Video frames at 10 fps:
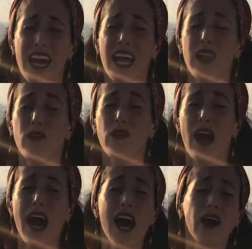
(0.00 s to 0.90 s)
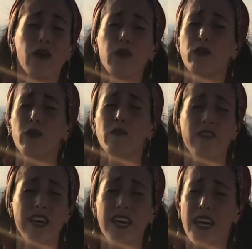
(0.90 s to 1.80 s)
El Rachum
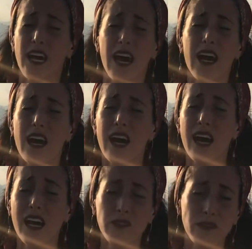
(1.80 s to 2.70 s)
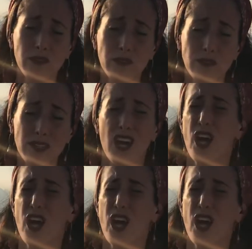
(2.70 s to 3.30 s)
Vechanun.